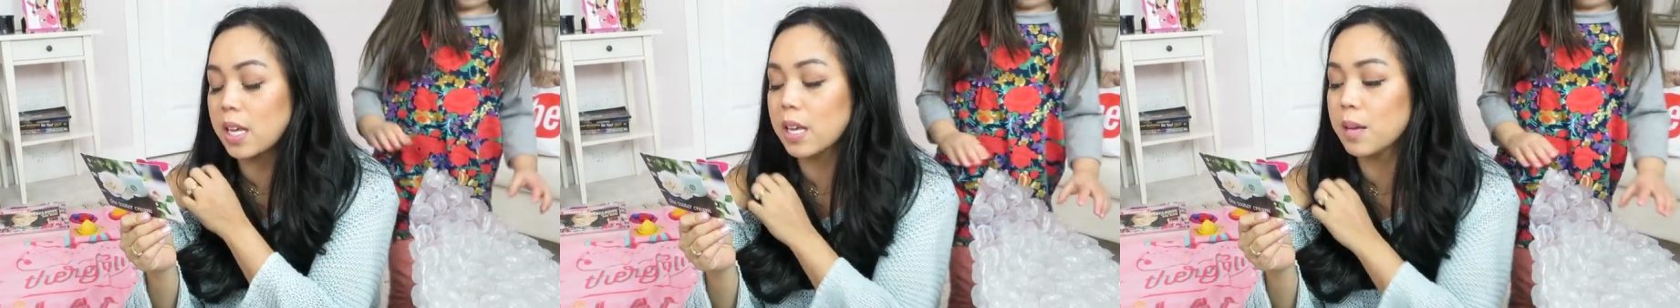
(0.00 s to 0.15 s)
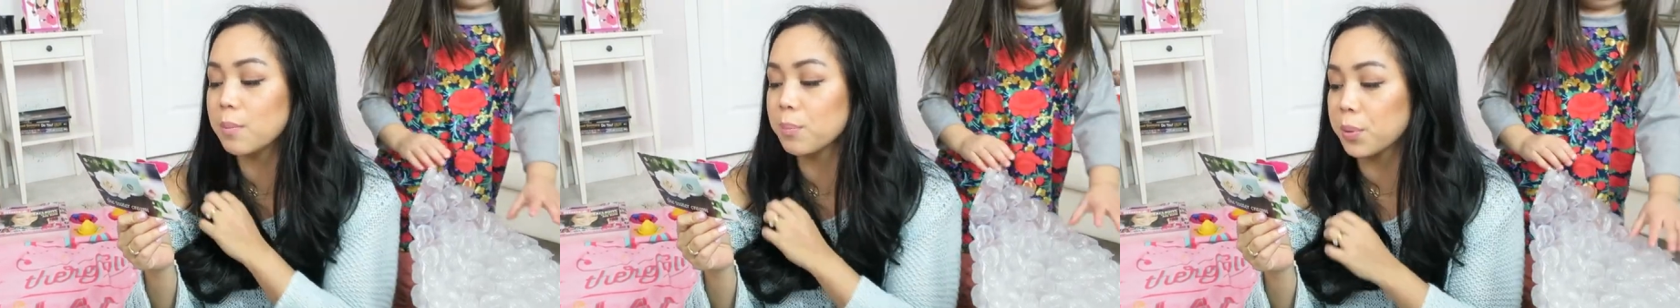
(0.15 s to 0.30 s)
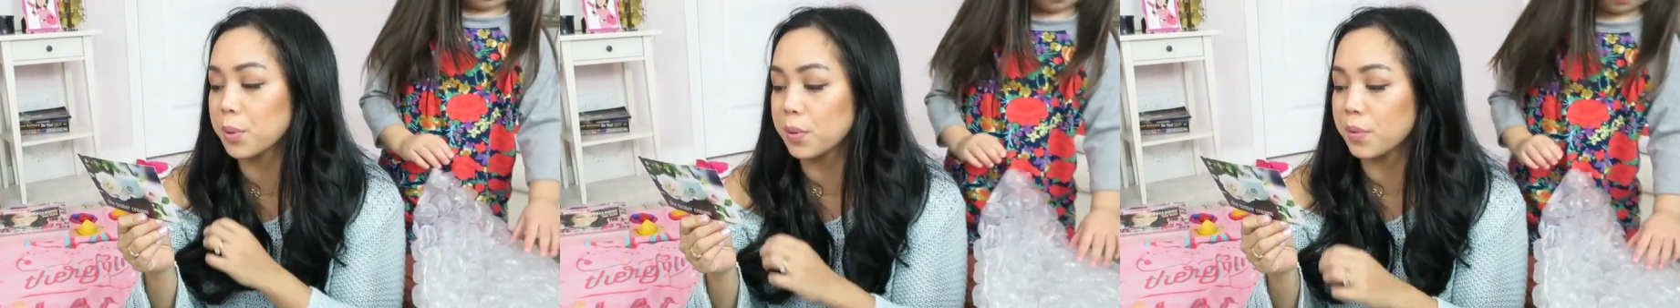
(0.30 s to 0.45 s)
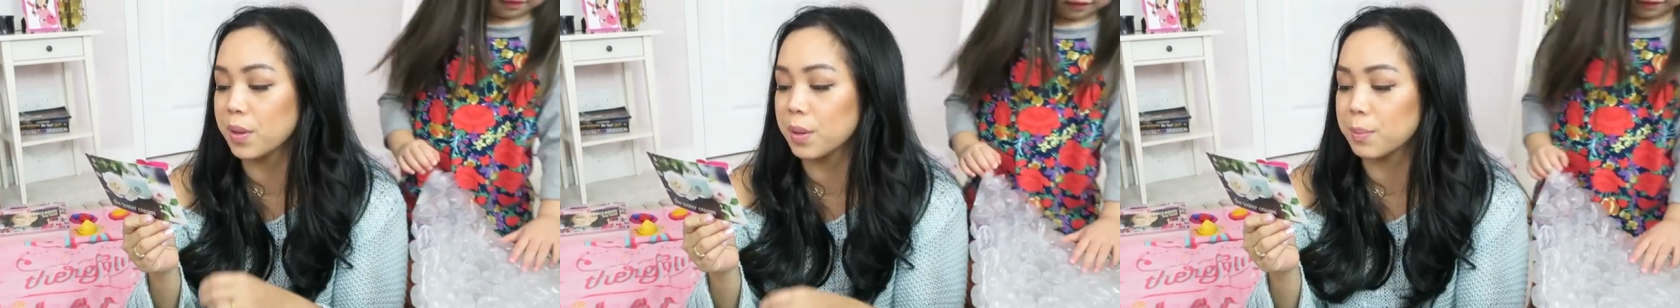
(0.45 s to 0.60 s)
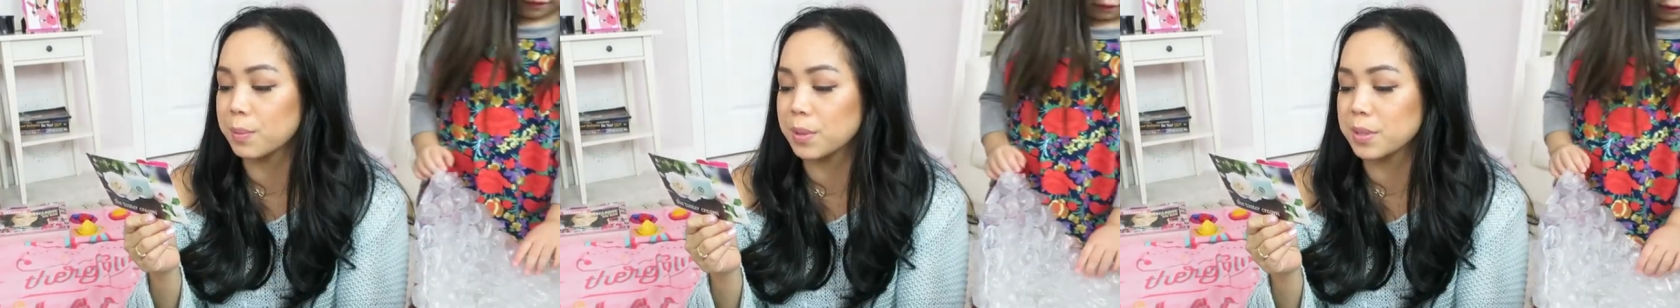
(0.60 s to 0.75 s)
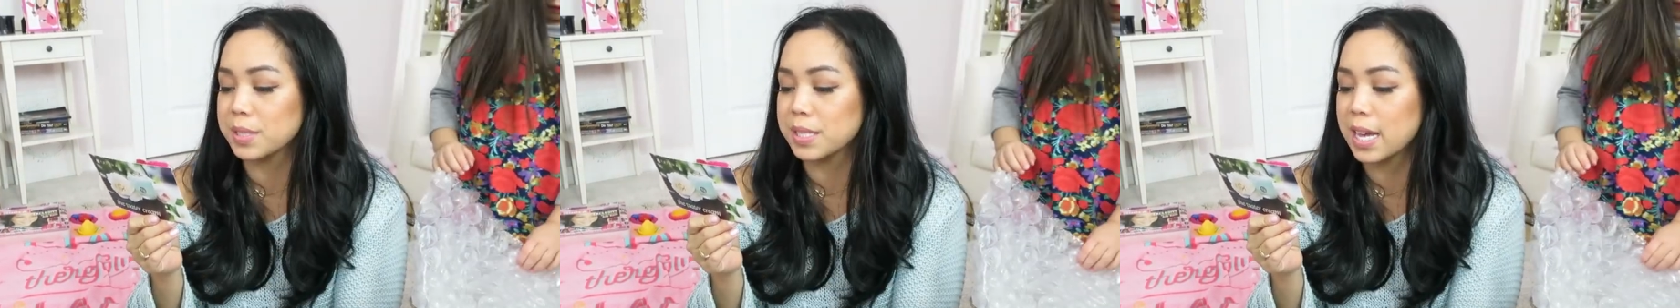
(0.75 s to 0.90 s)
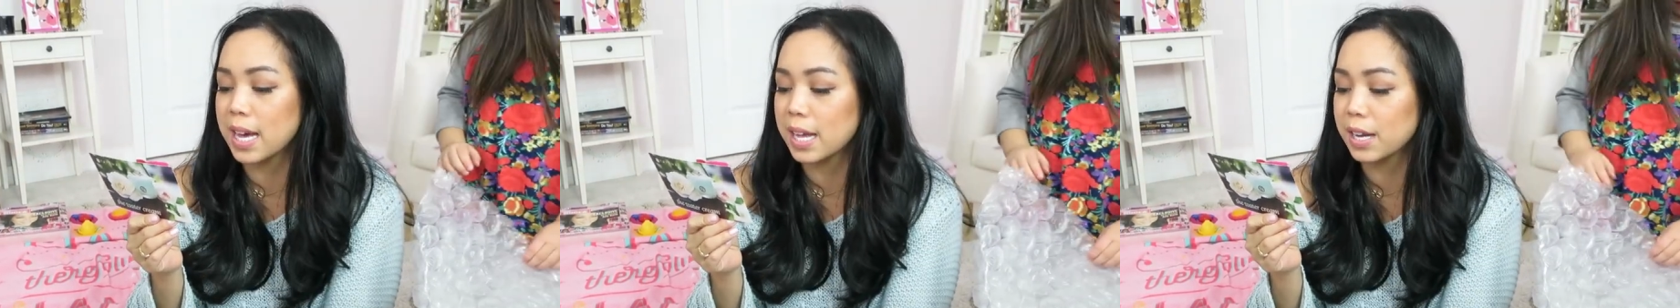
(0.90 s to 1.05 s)
Improving
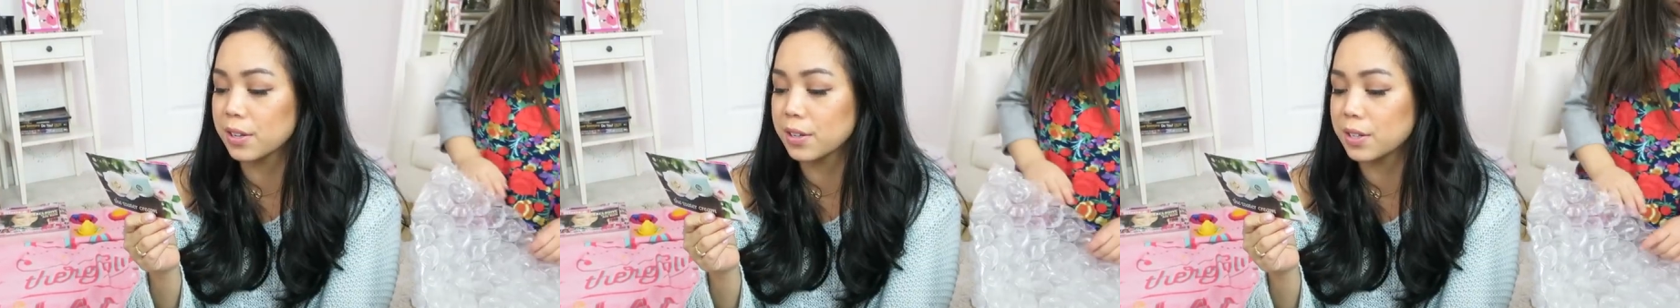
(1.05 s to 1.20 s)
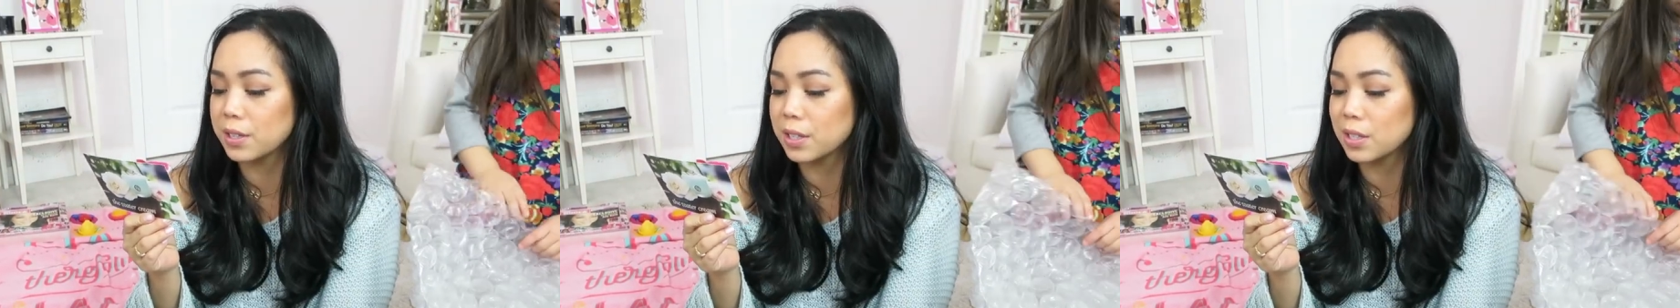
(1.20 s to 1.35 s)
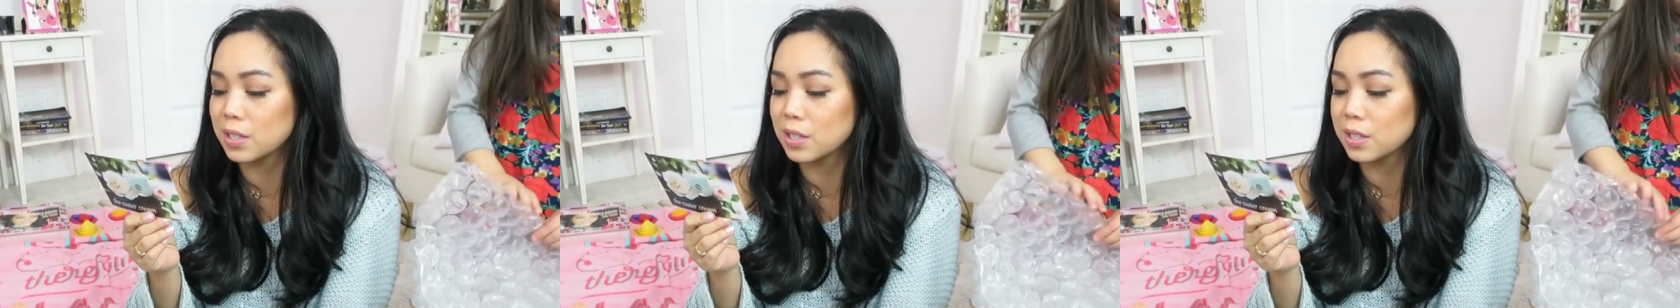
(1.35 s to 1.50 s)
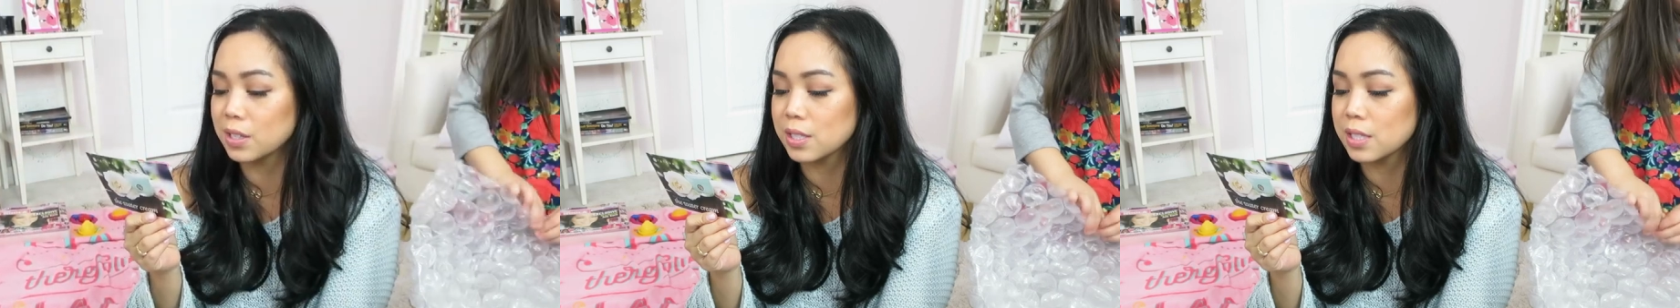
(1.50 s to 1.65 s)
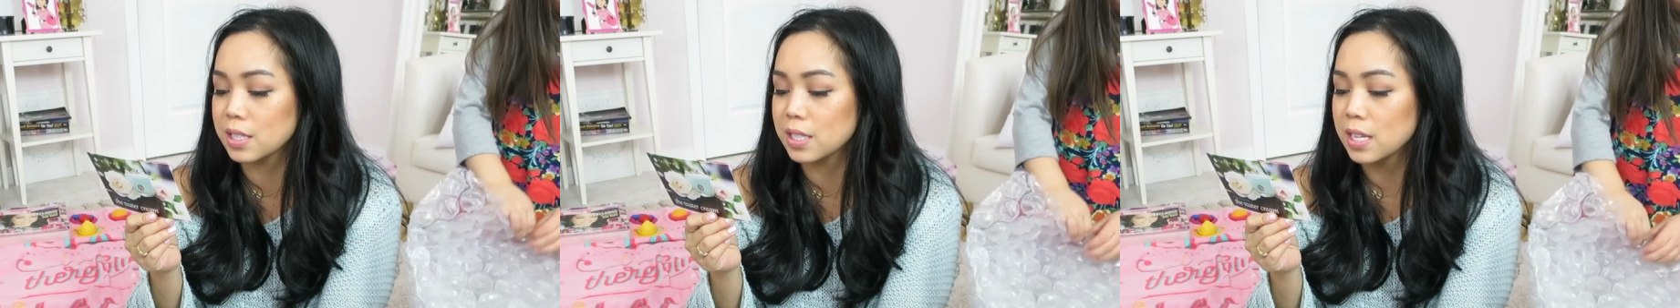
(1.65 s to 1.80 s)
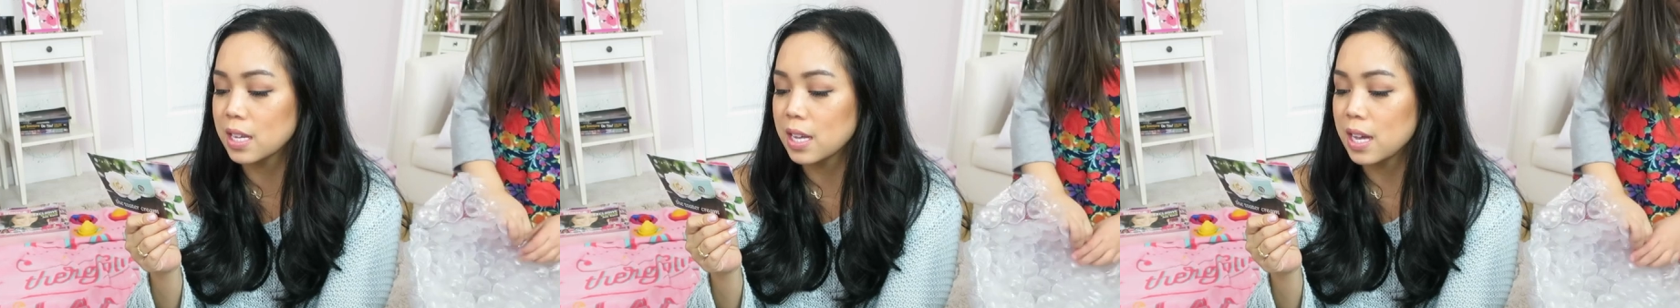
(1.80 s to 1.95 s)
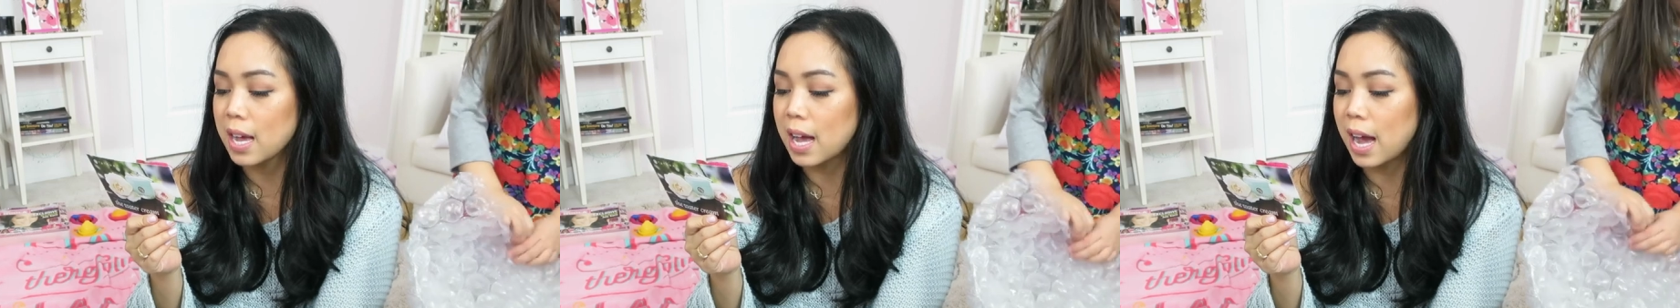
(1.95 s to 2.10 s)
botanicals.